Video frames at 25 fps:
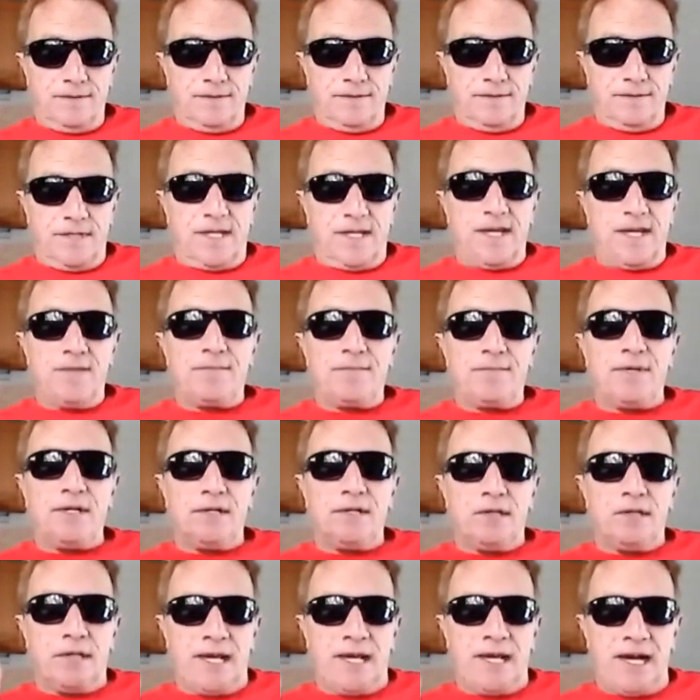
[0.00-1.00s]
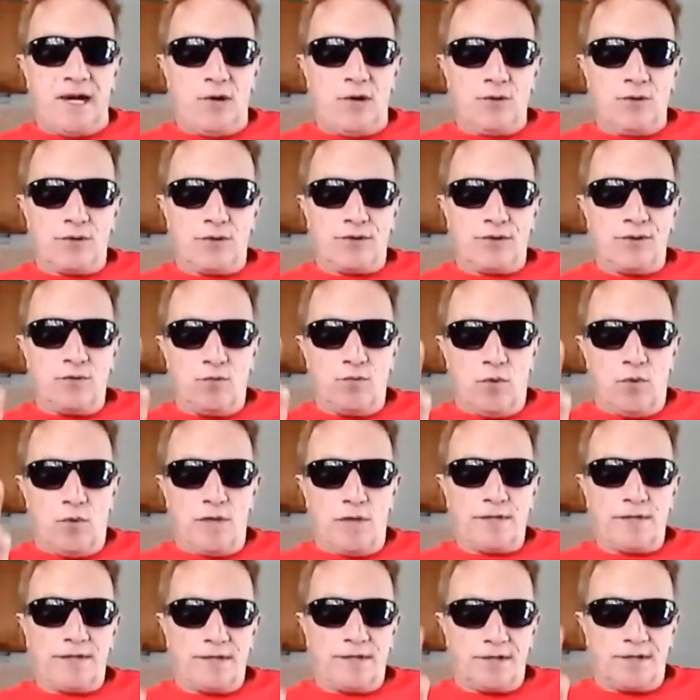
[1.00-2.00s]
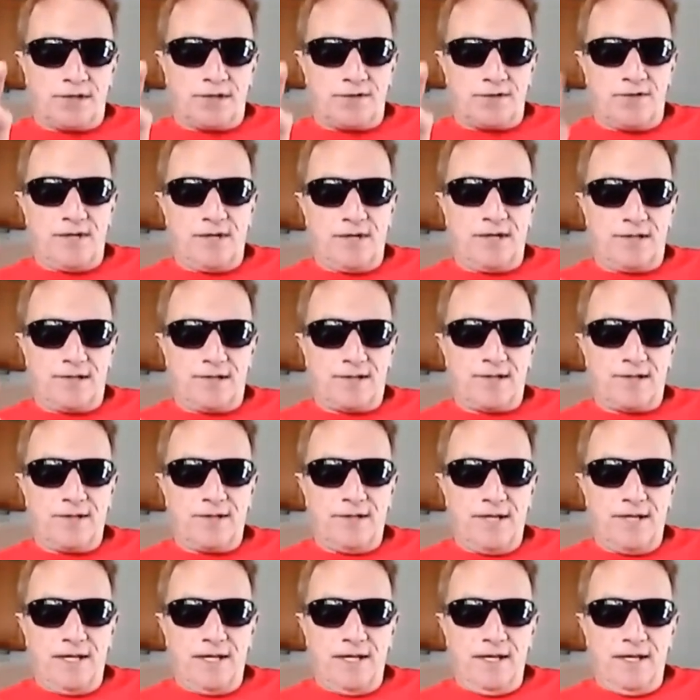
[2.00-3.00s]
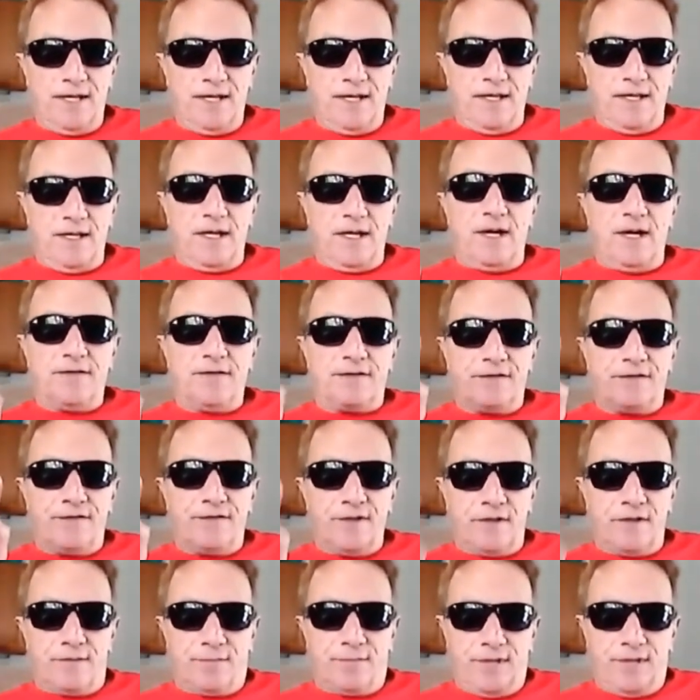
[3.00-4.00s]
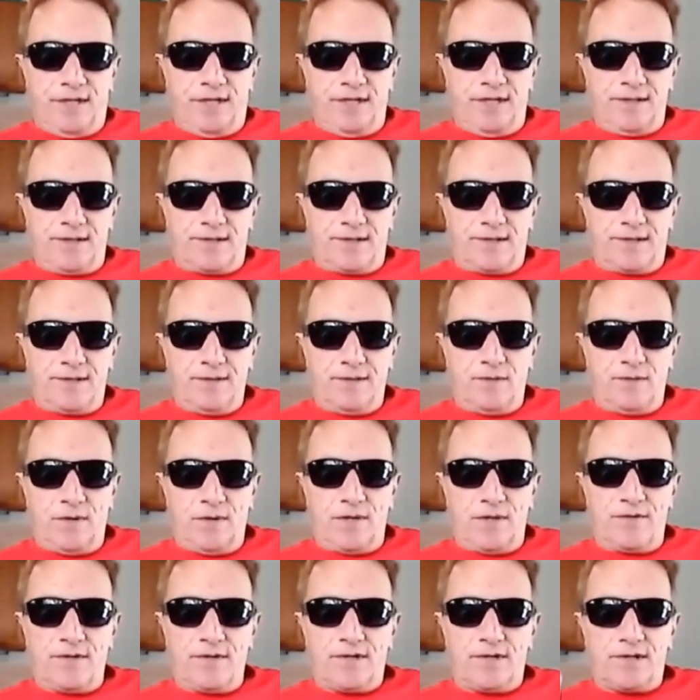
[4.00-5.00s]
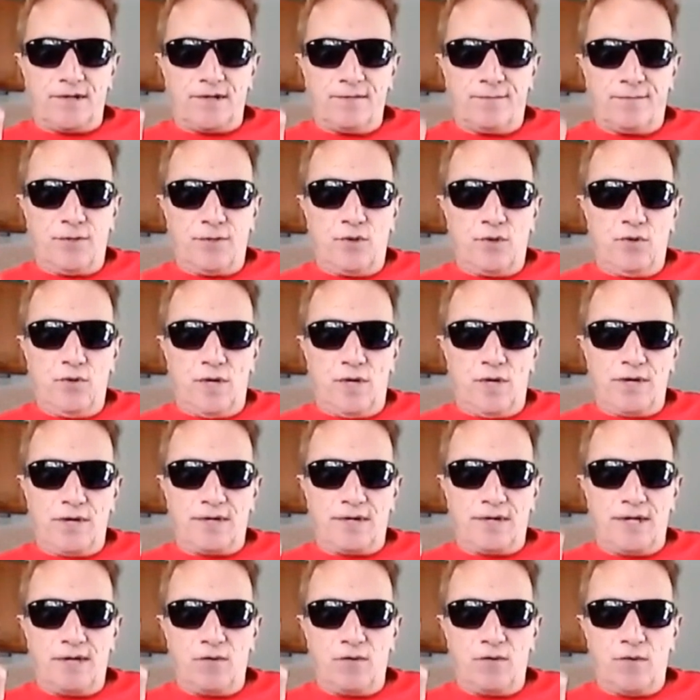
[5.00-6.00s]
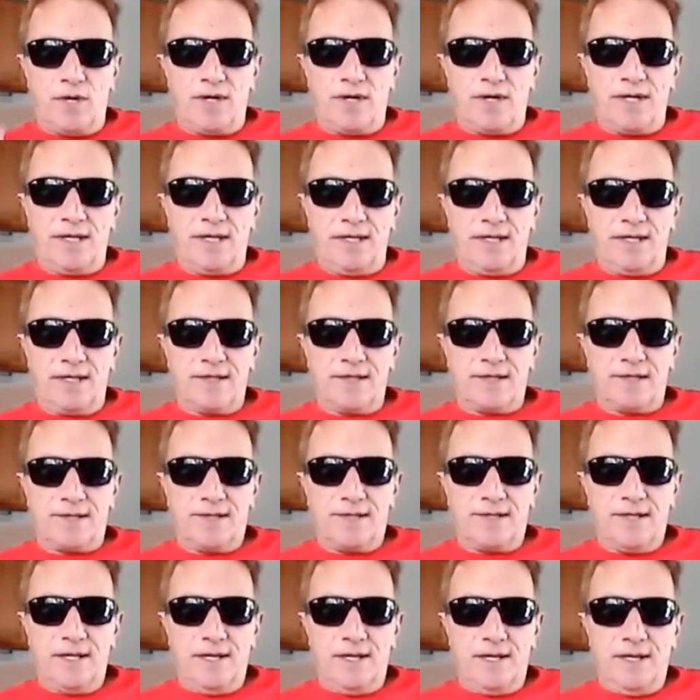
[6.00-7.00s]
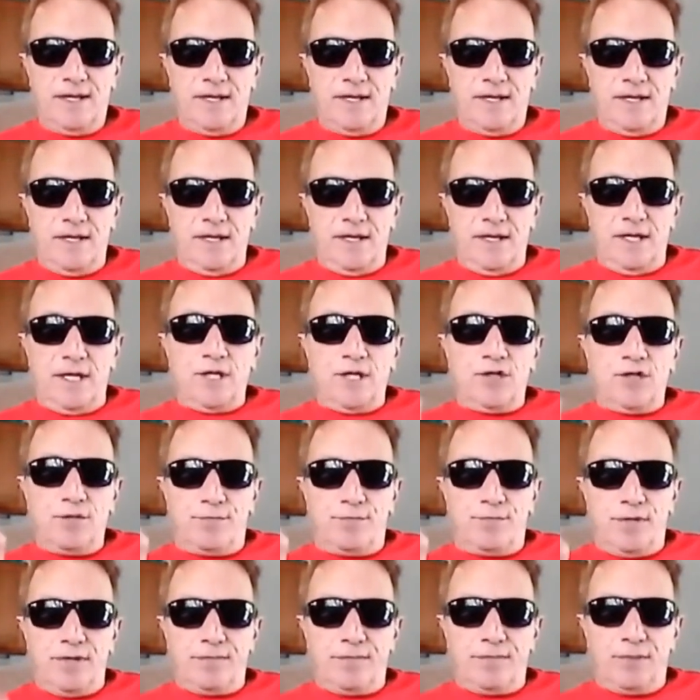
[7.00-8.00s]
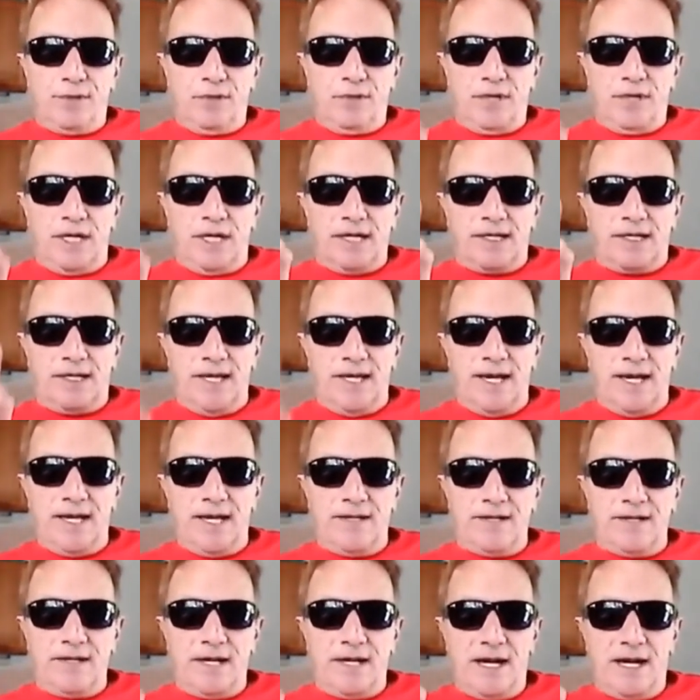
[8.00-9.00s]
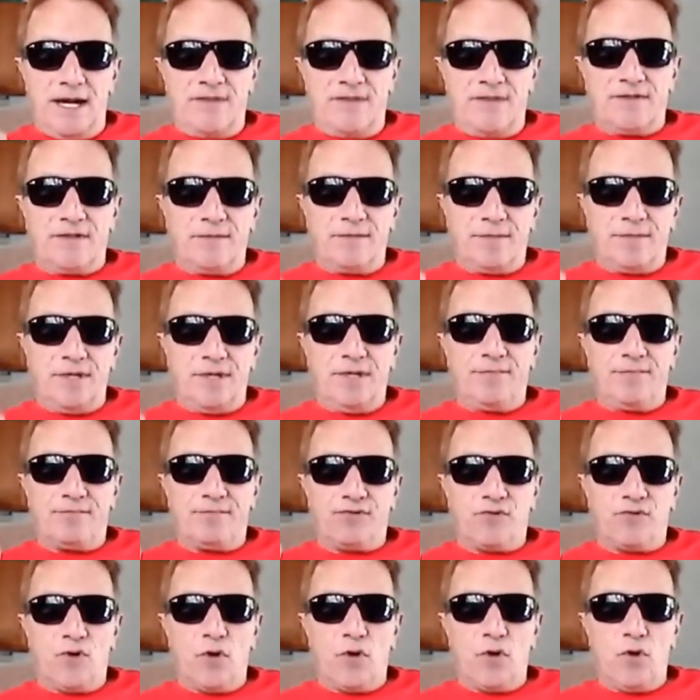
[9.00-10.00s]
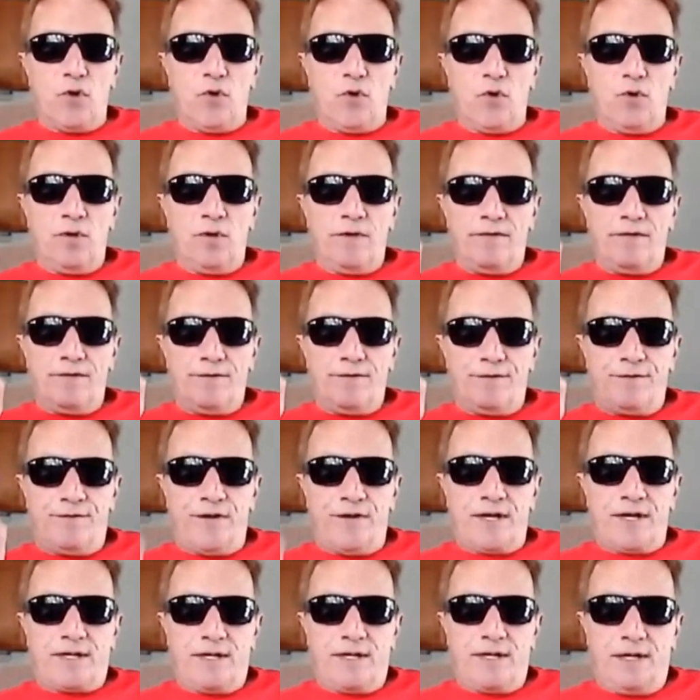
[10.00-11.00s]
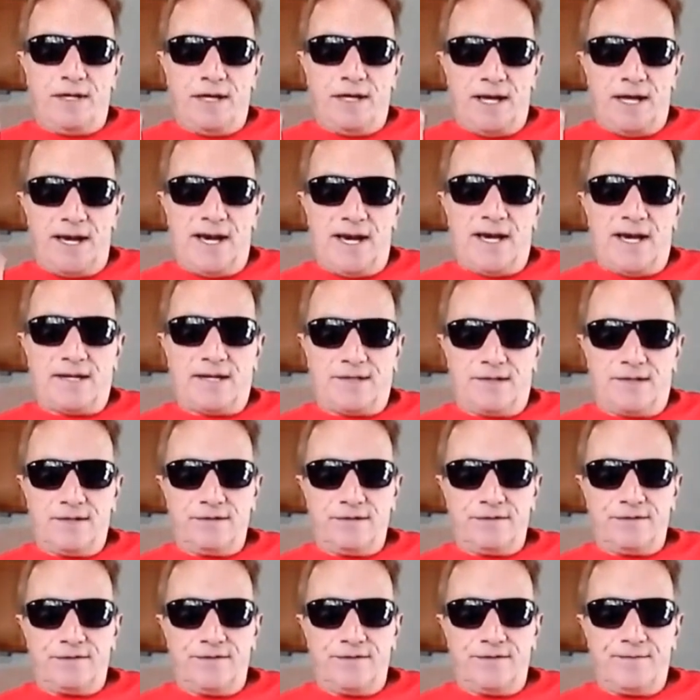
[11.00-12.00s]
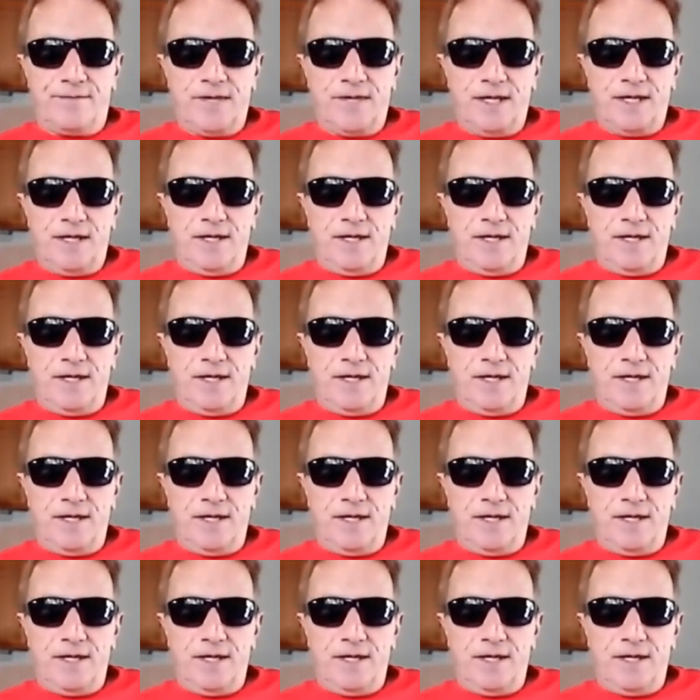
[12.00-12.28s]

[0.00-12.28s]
He can't be allowed to walk the streets. of the Philippines, whether it's Cebu, I don't care where he is. You people, again, have to be pro fucking active.